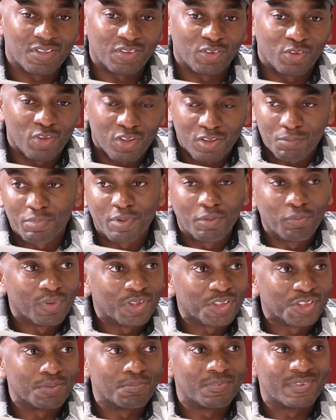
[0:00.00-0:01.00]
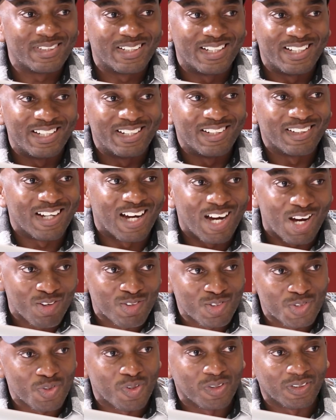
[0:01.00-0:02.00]
God being worshipped in a
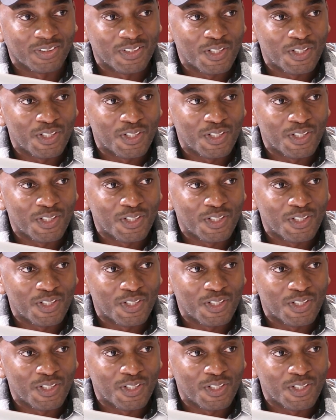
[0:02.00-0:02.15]
house song.